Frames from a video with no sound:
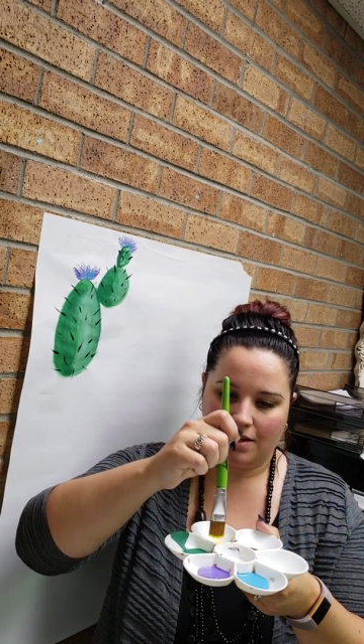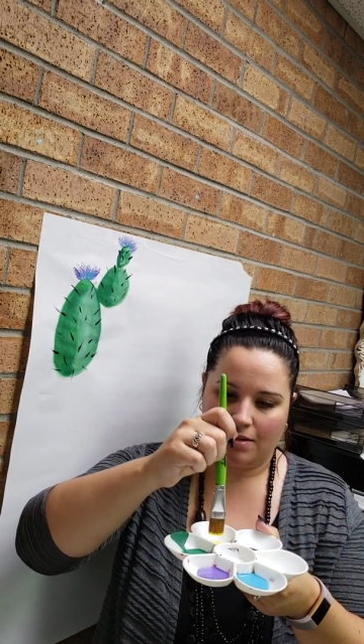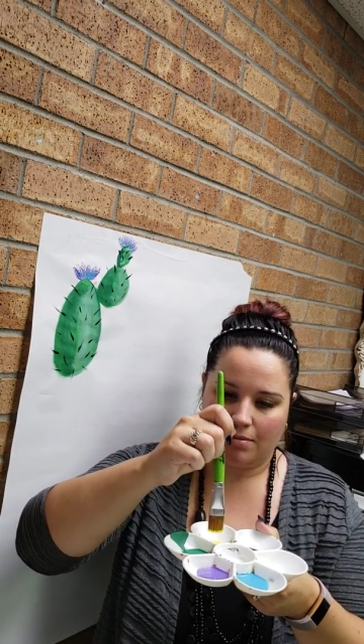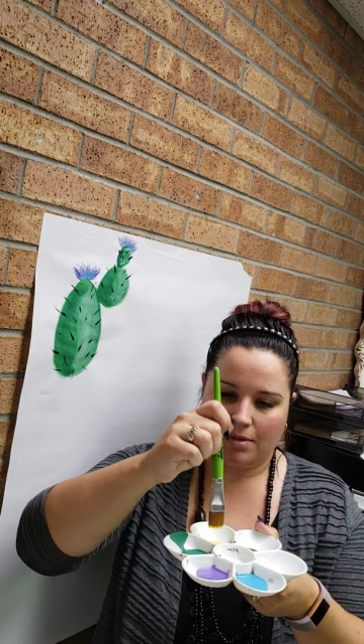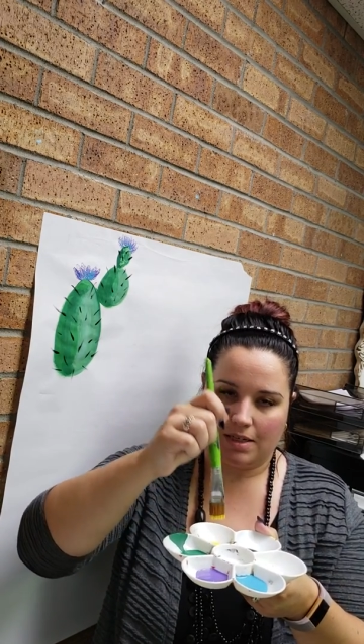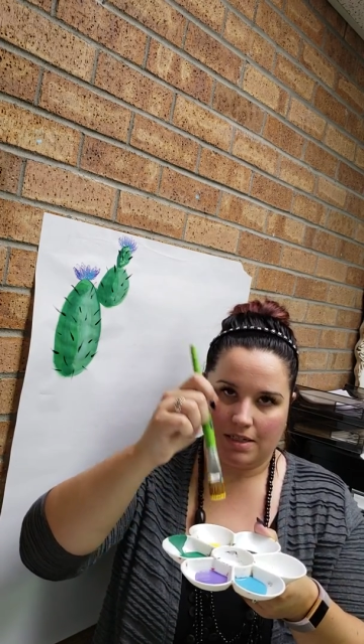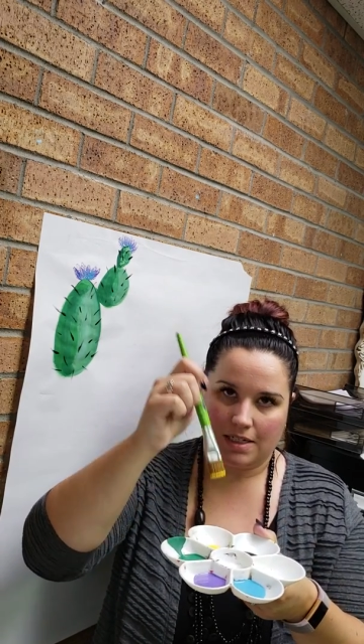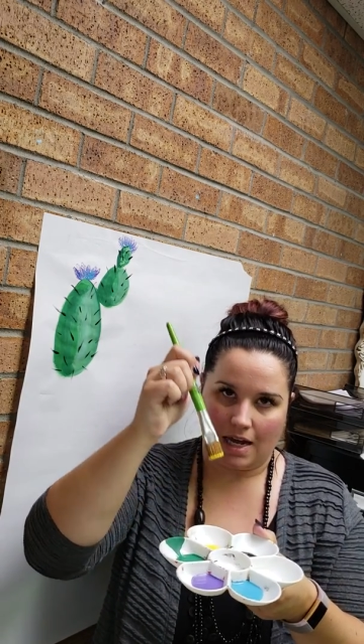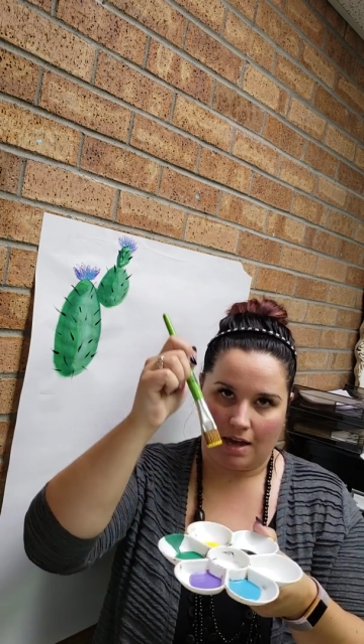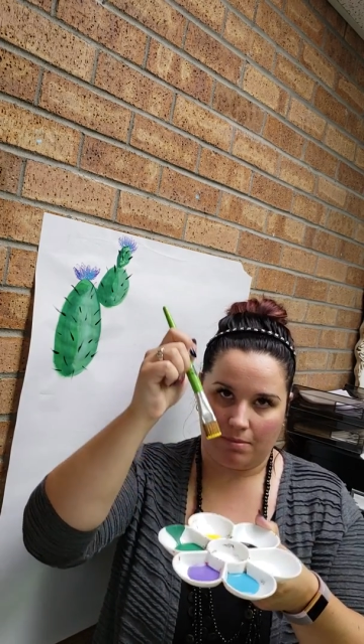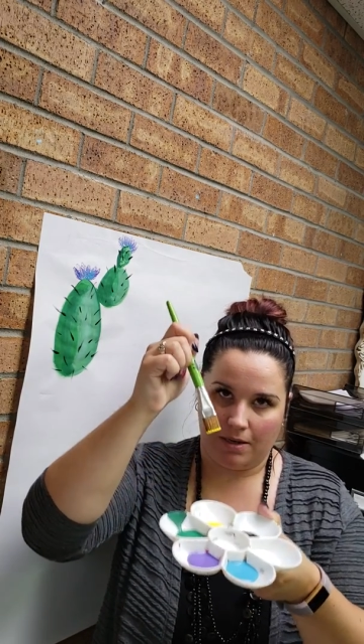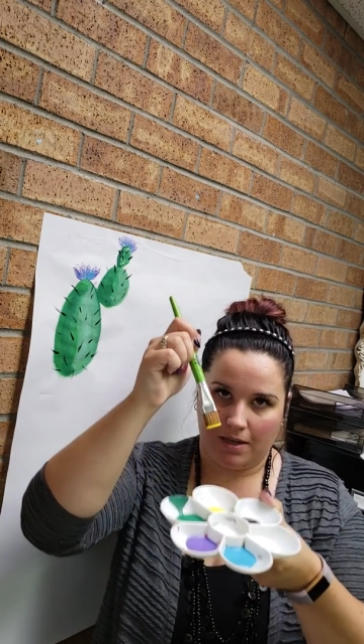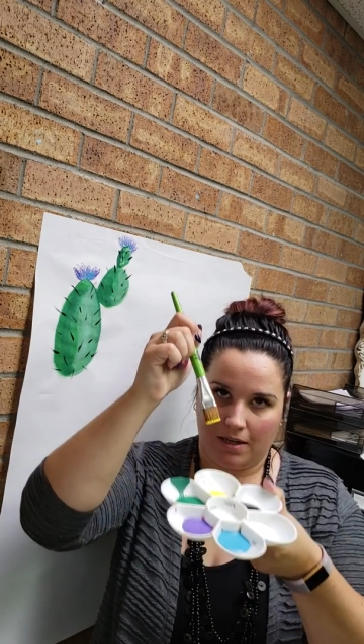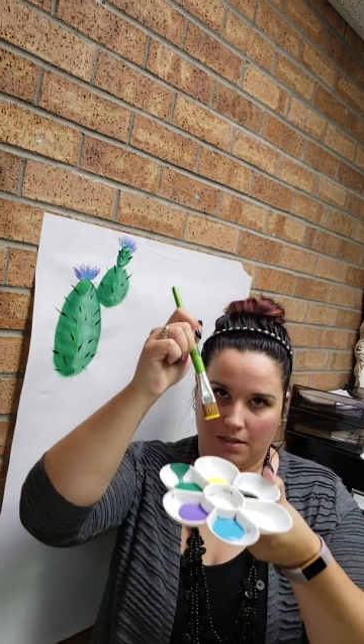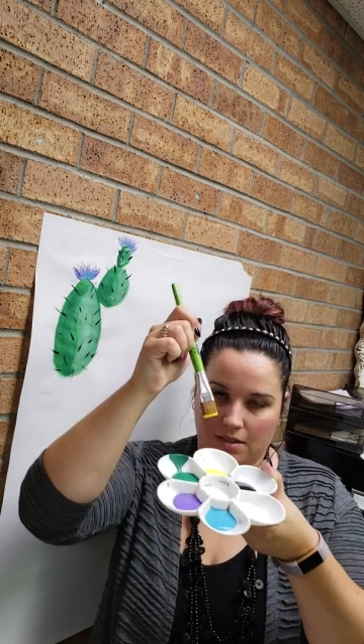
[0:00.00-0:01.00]
I'm going to dab
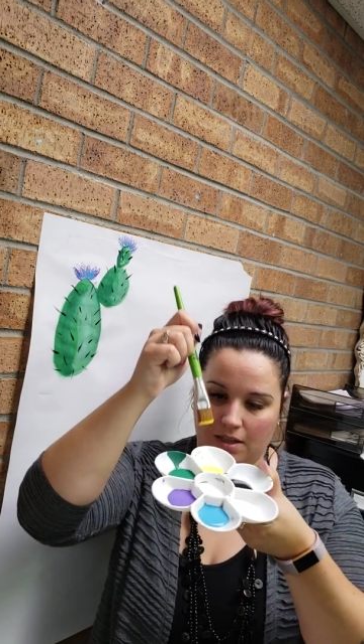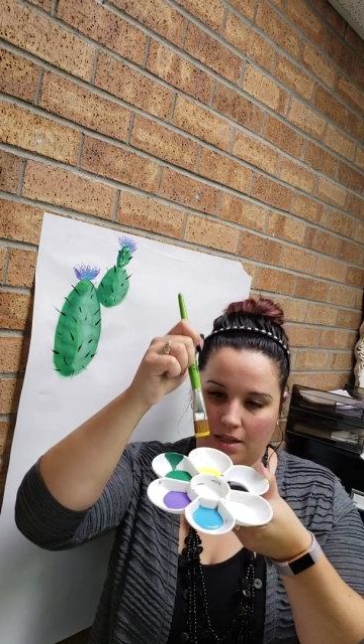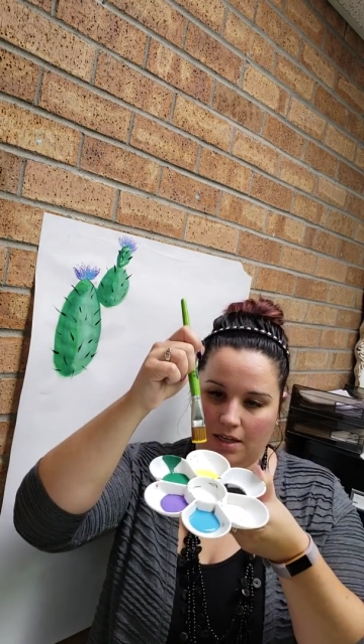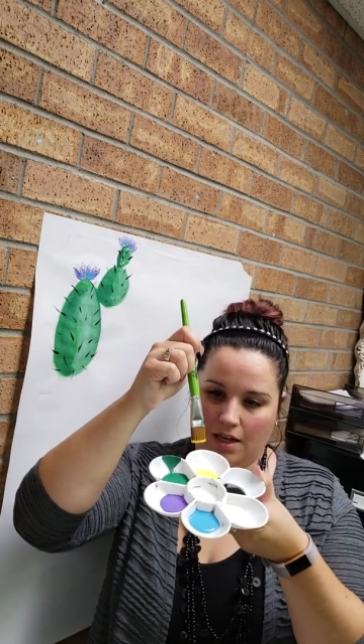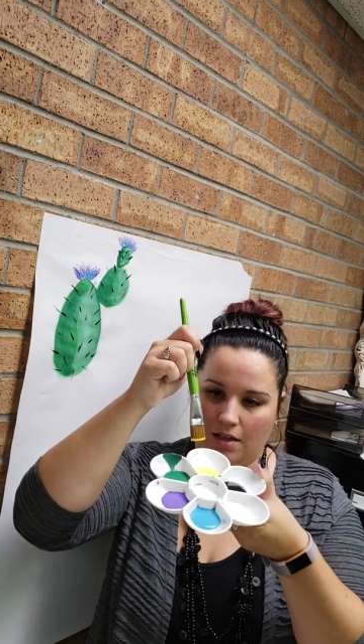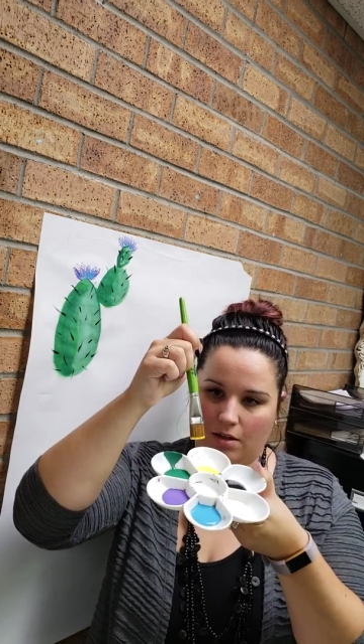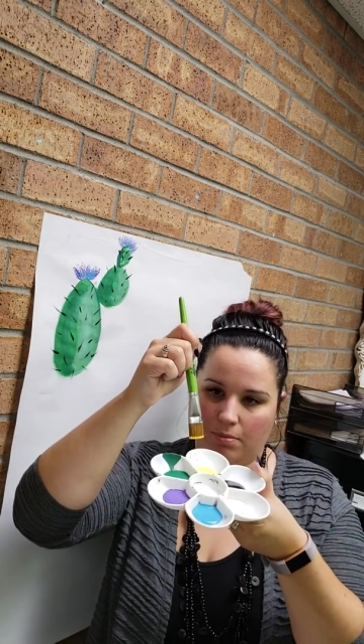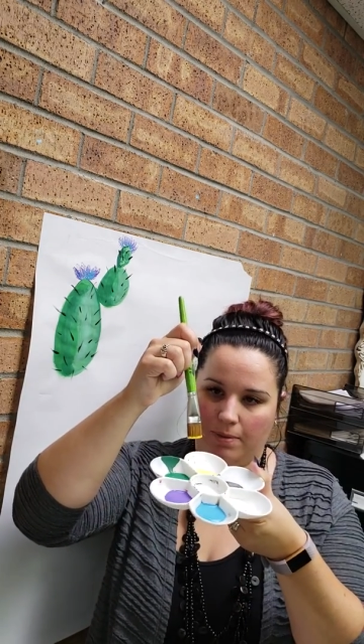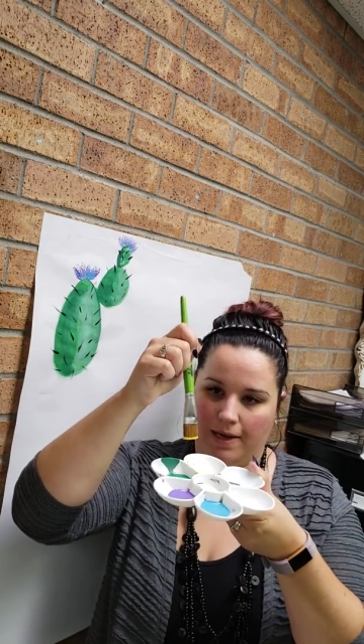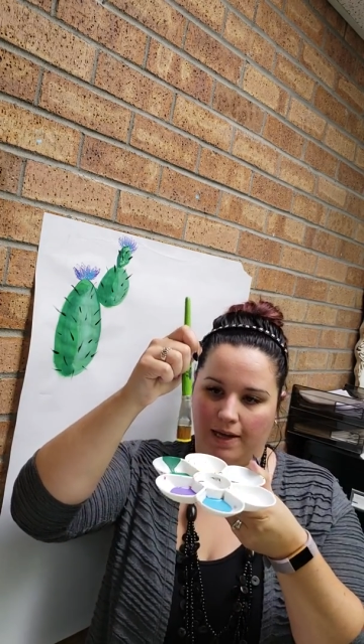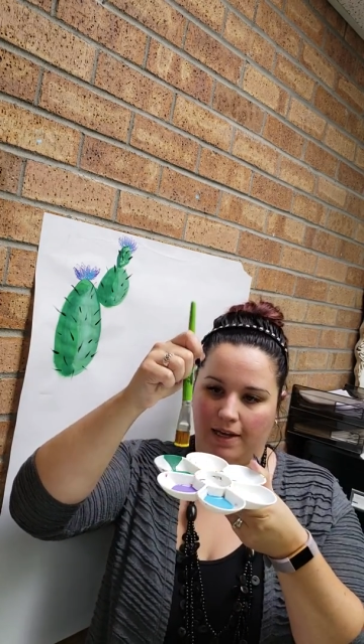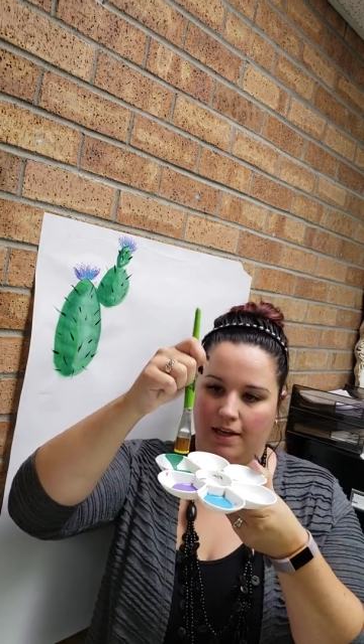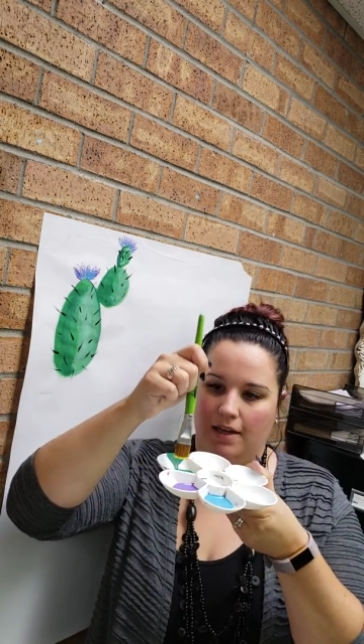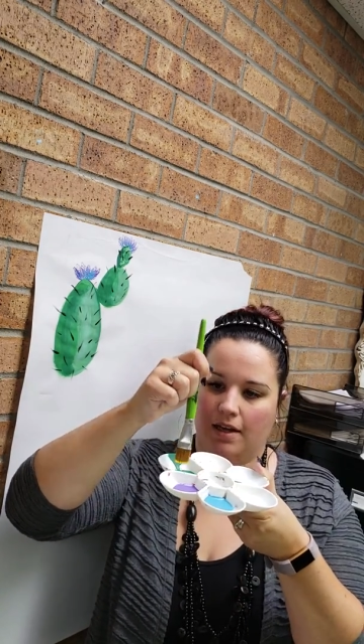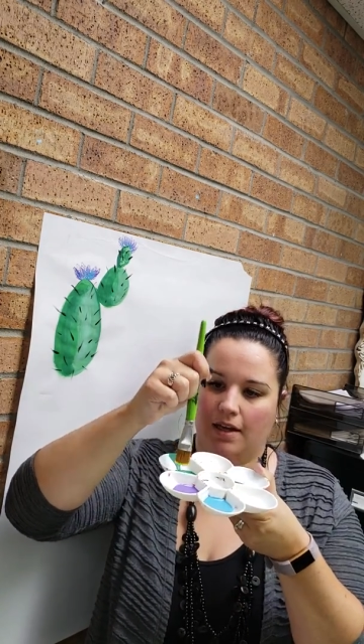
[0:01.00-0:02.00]
it into the yellow paint,